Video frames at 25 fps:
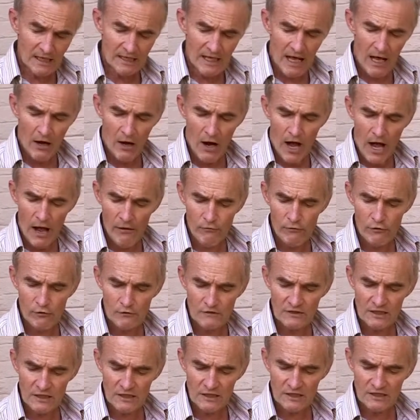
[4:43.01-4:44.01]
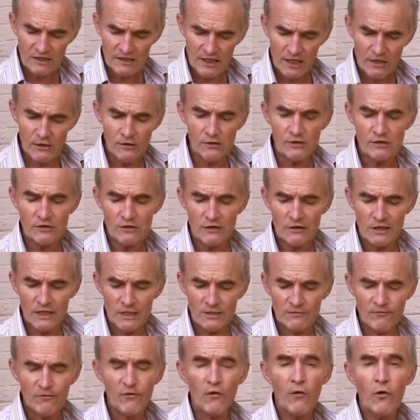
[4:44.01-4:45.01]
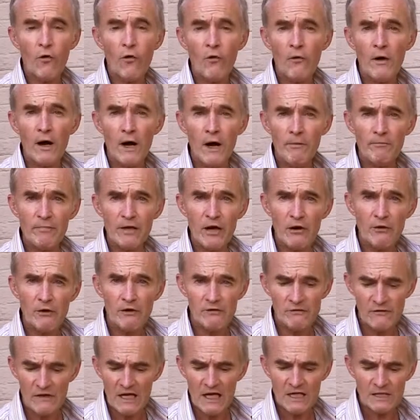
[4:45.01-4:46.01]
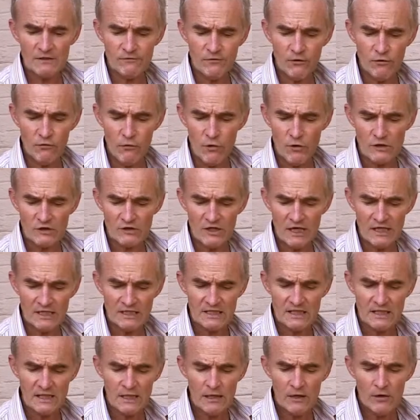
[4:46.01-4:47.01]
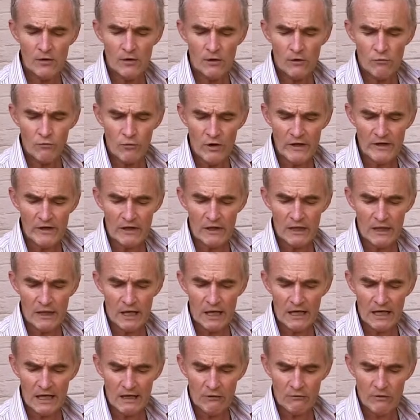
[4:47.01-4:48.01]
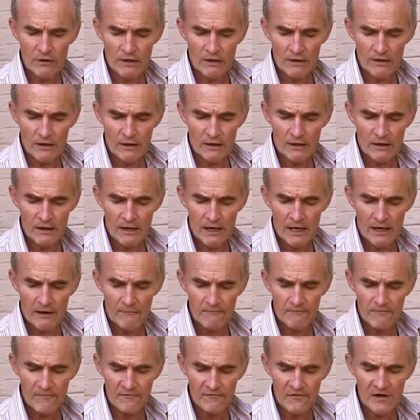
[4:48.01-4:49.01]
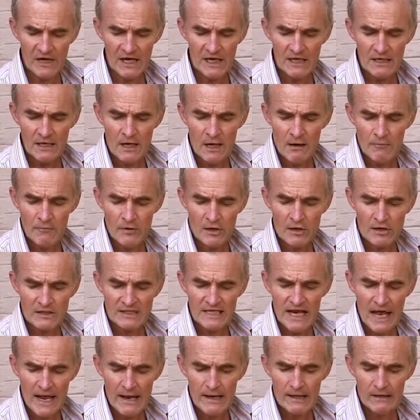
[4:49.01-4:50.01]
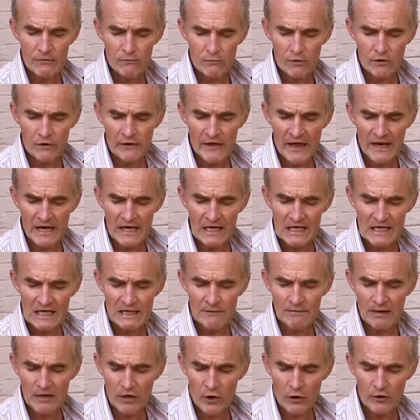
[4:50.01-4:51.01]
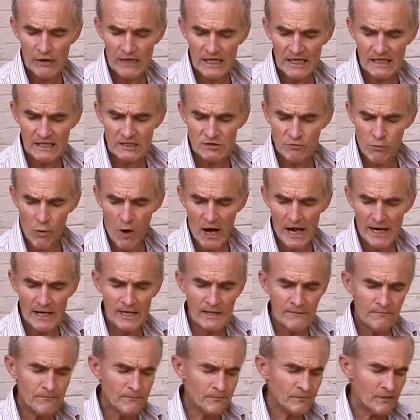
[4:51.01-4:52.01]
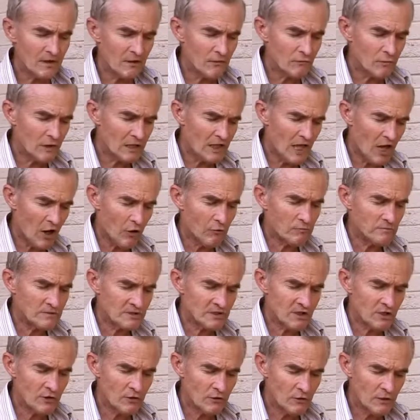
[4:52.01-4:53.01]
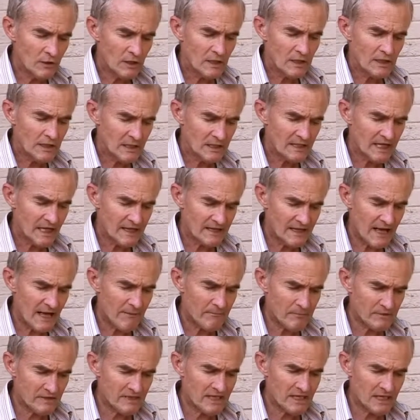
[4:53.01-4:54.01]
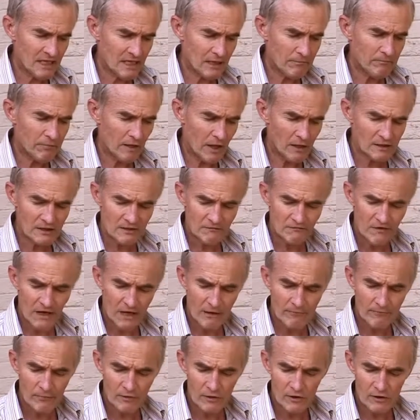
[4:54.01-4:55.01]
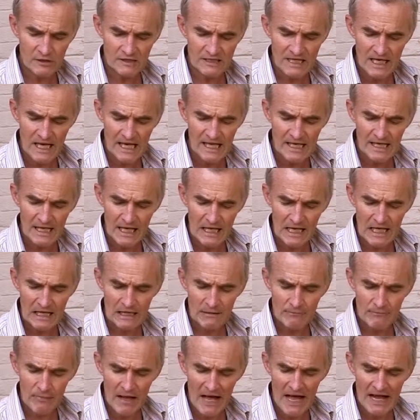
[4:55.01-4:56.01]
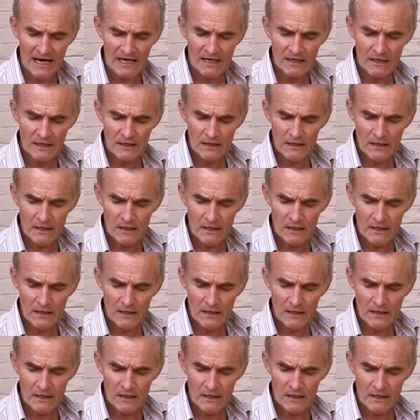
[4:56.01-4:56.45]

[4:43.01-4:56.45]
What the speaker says: Now, I would also continue to do this for a period of the next few waterings with a liquid feed, because that will then, a little bit on each one, will help to get that particular plant developed, because in the little pack,